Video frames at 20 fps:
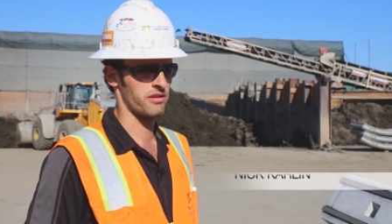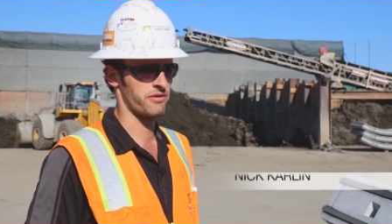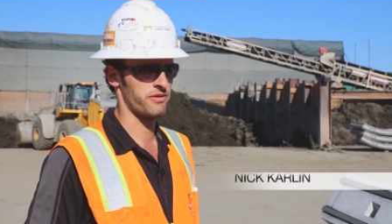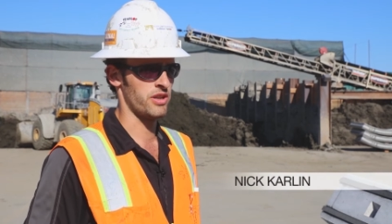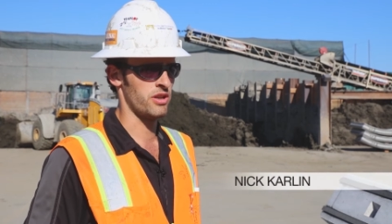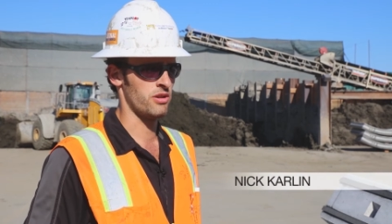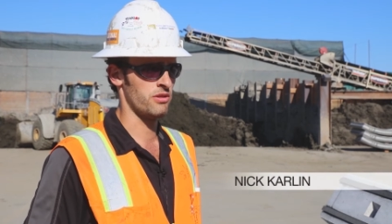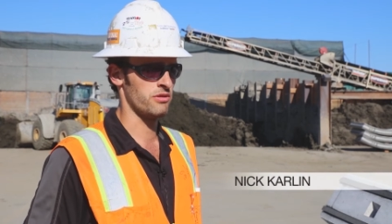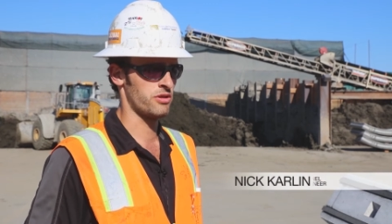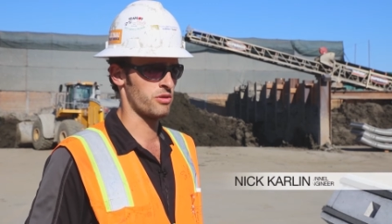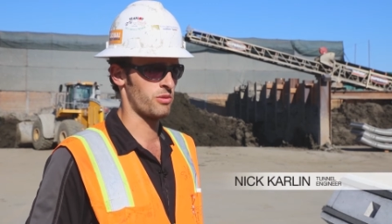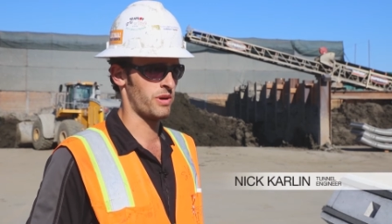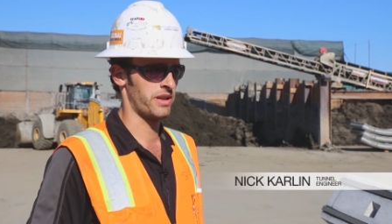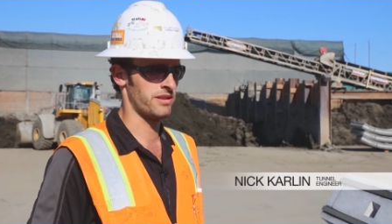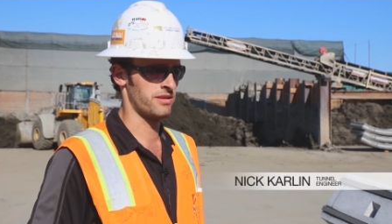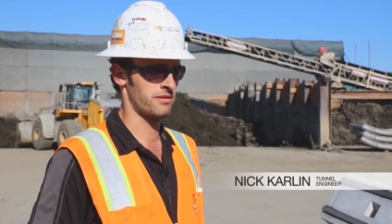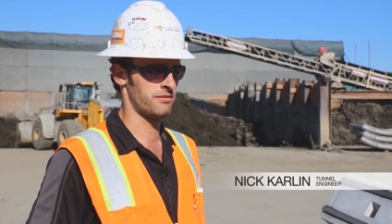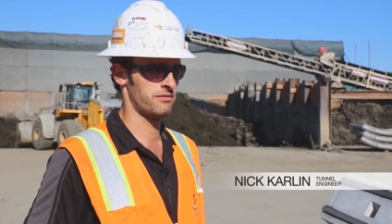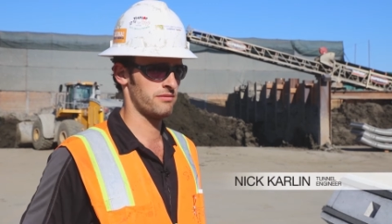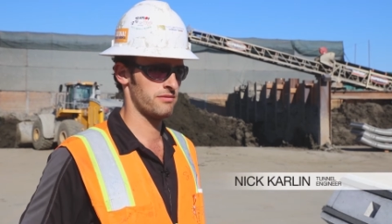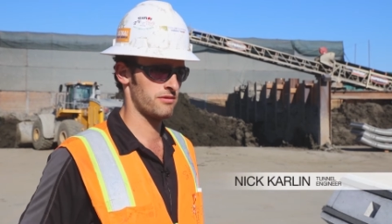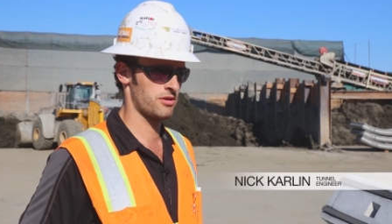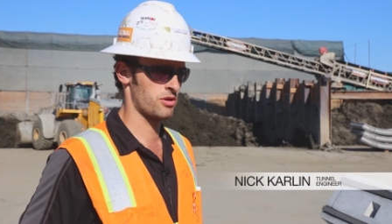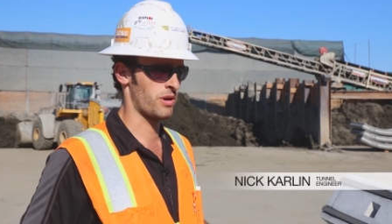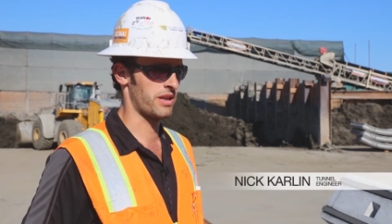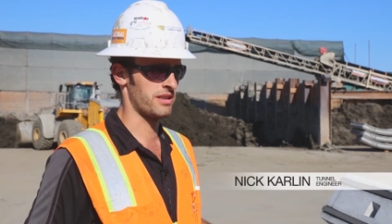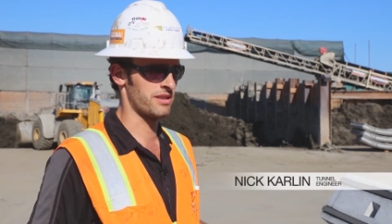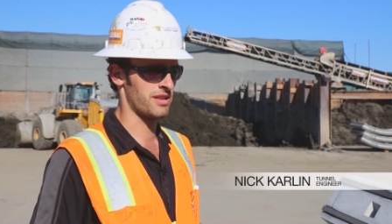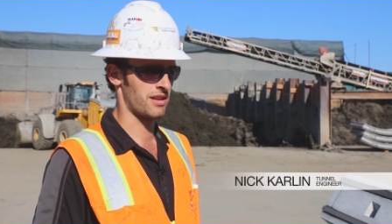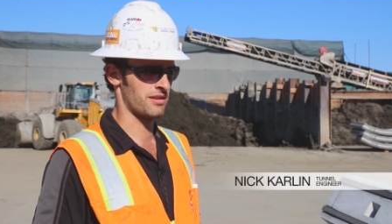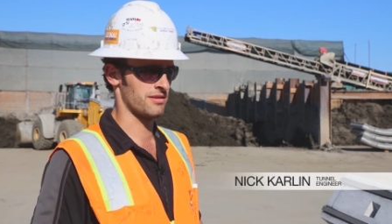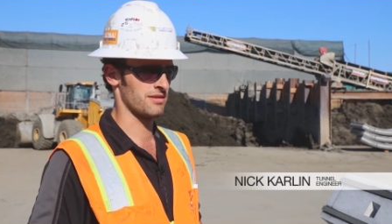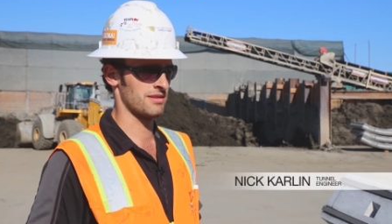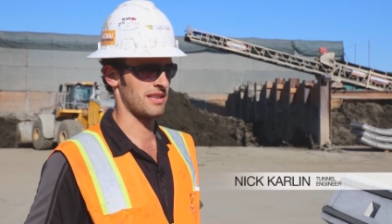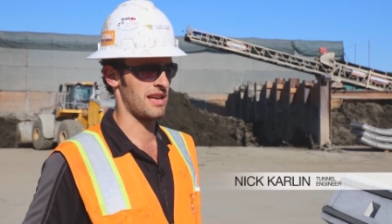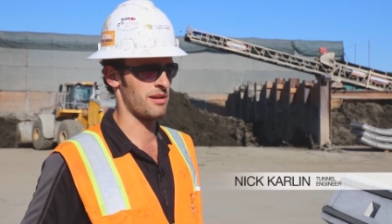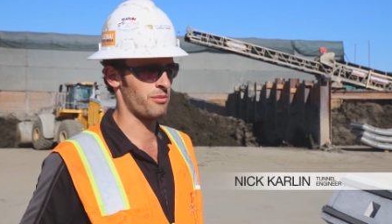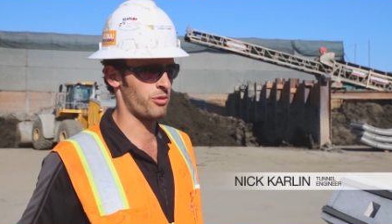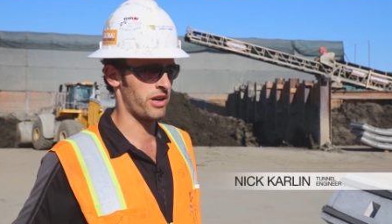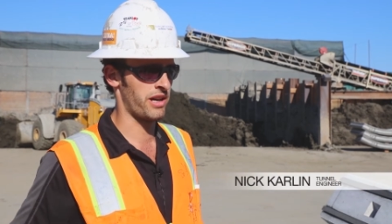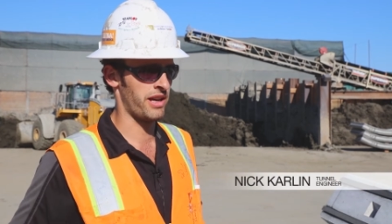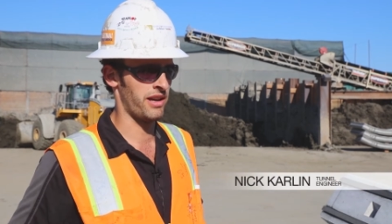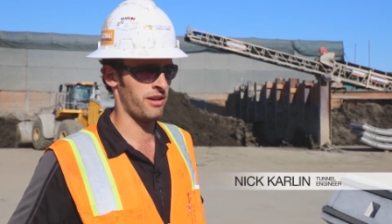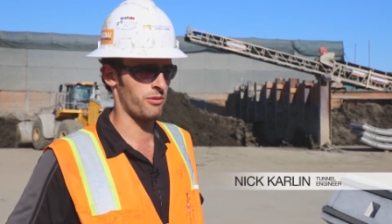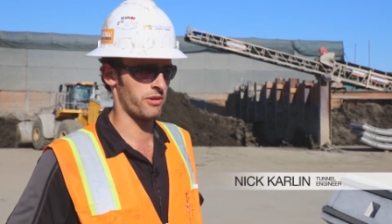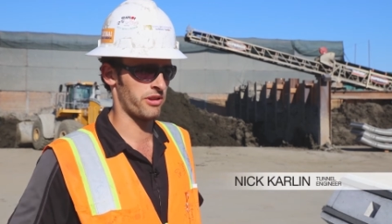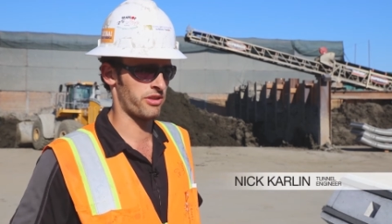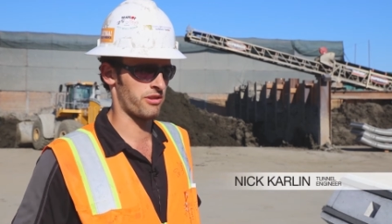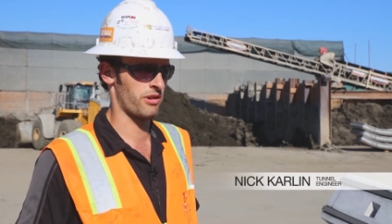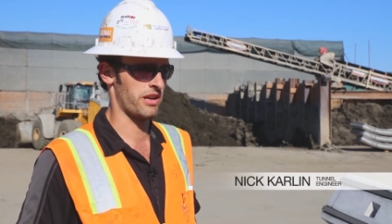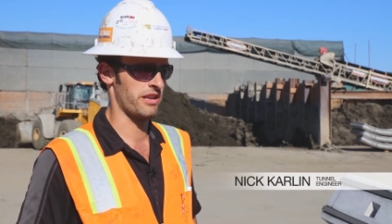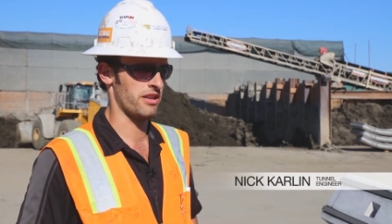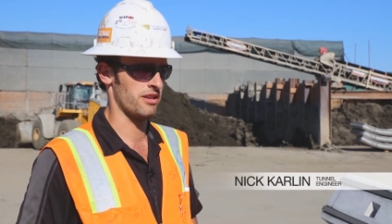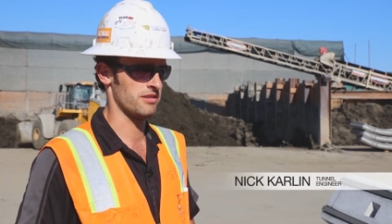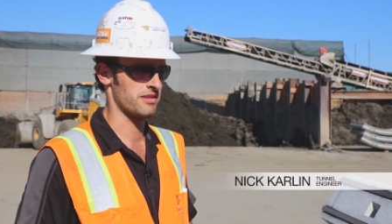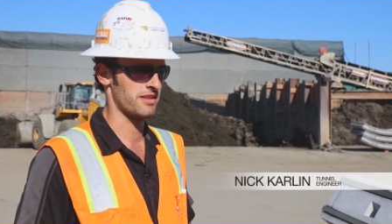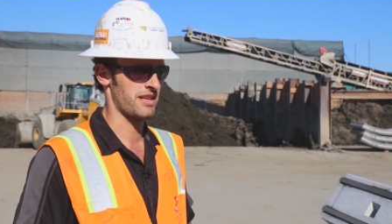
of new twin, twin tunnel subway with three new